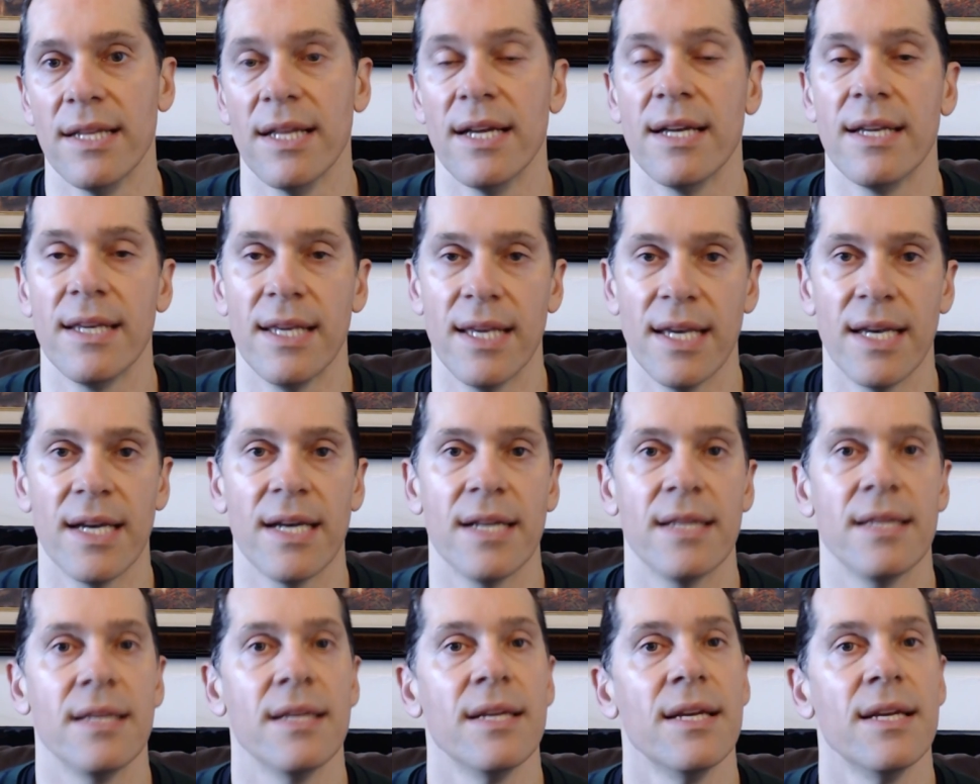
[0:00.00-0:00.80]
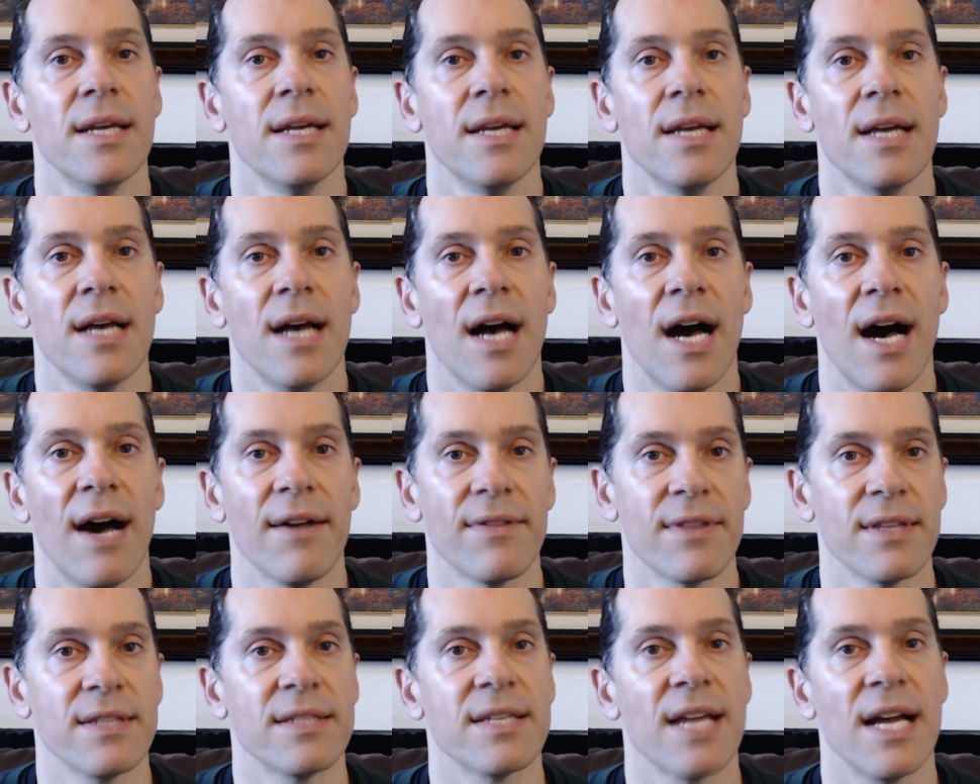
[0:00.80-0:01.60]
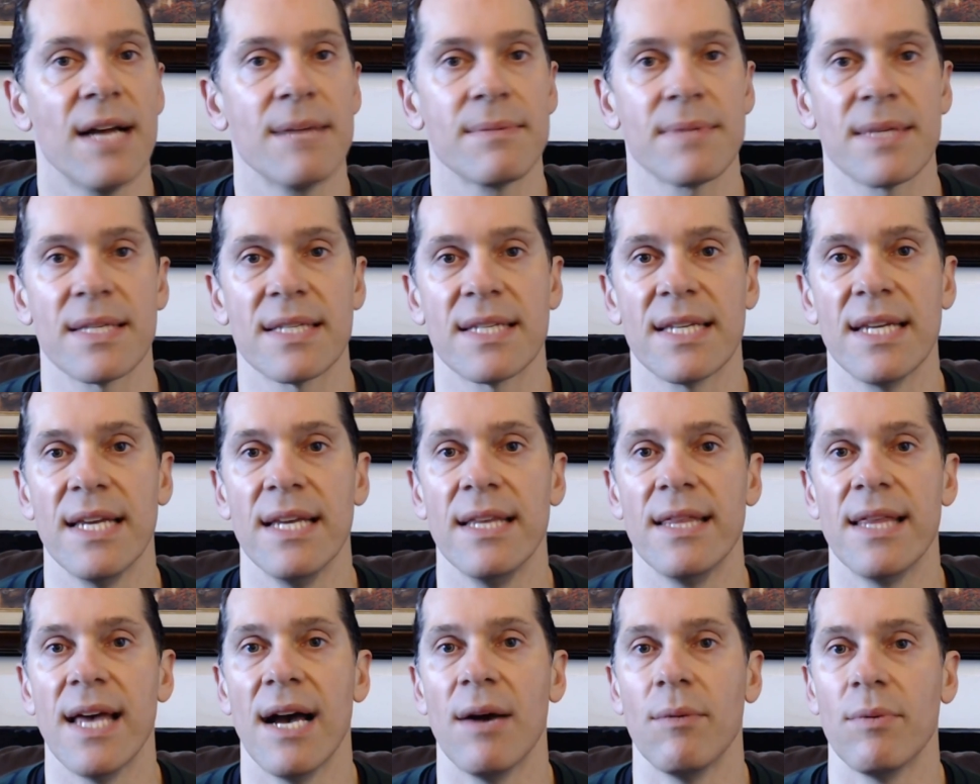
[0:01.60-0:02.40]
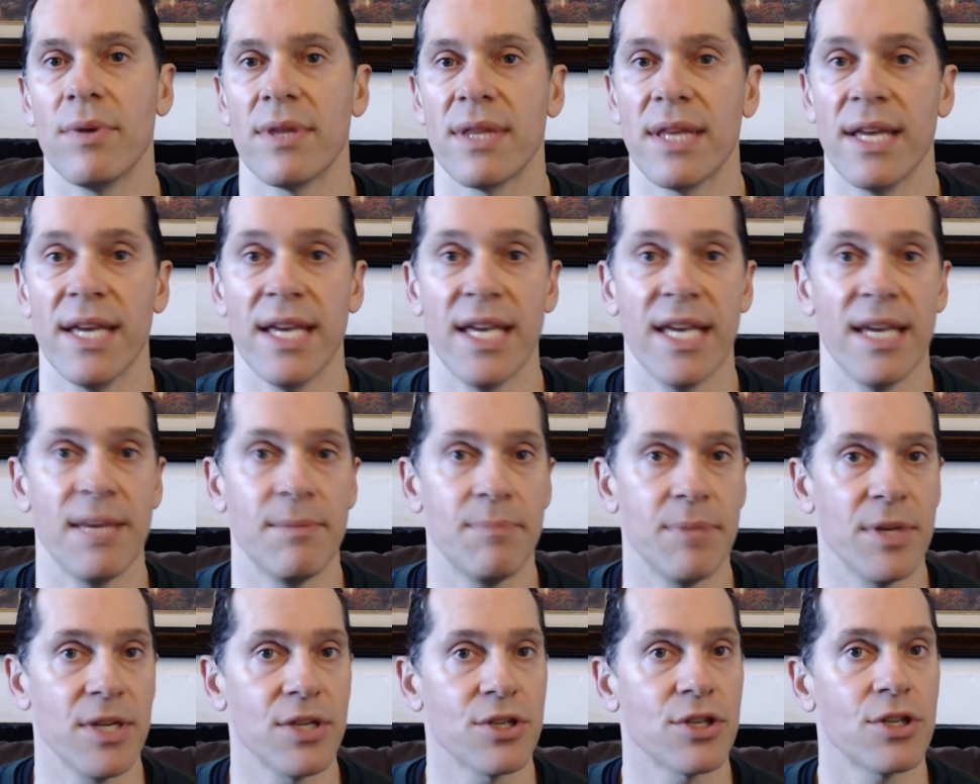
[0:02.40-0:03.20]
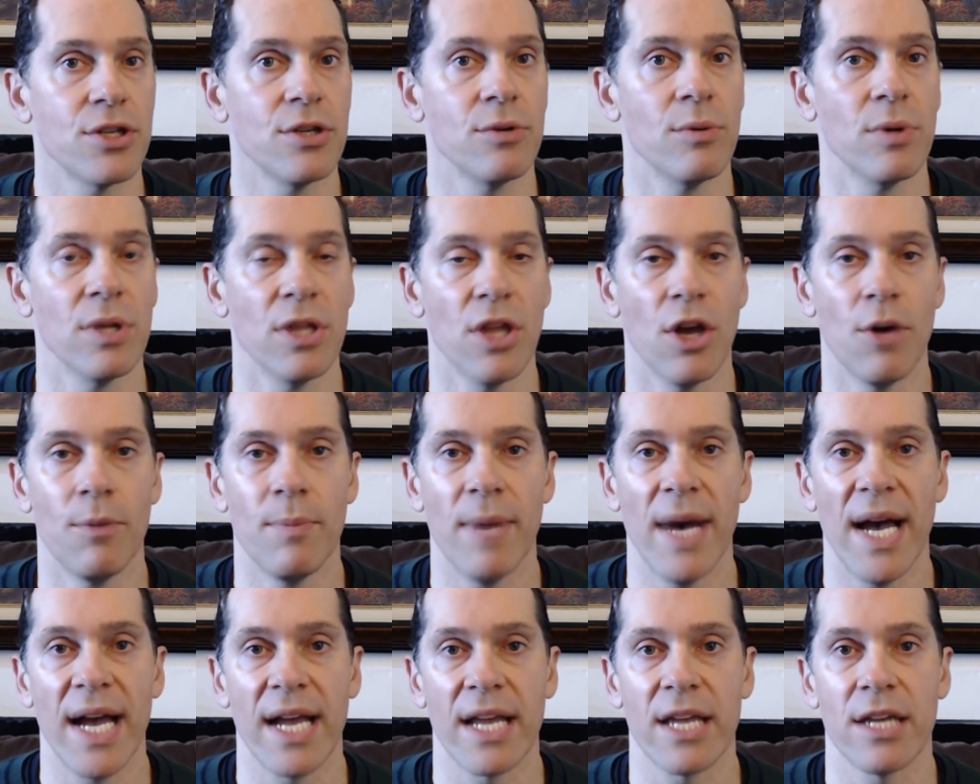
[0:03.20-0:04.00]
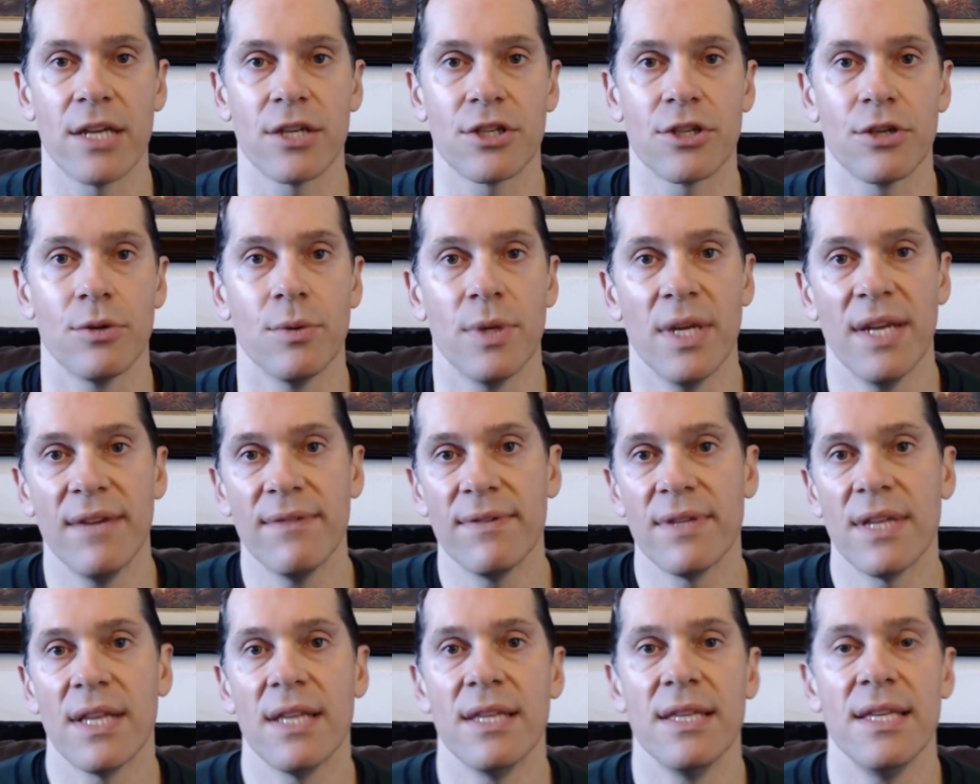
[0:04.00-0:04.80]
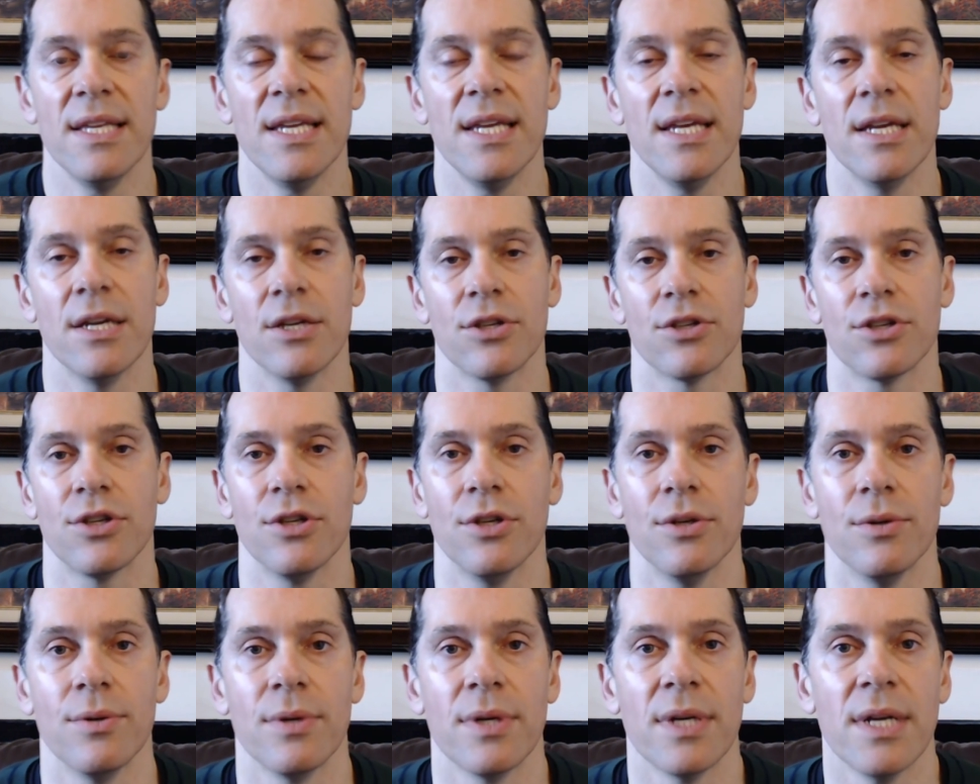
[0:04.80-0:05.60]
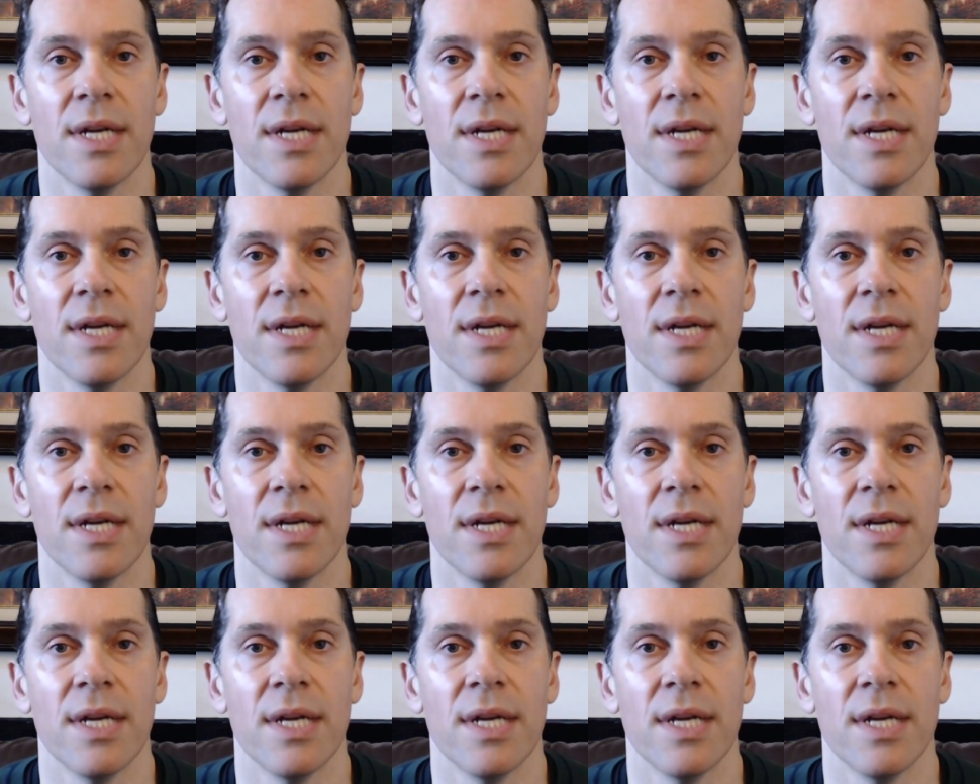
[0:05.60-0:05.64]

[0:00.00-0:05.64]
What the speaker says: Again, oftentimes I see that with a hip issue, a low back issue, even a knee issue.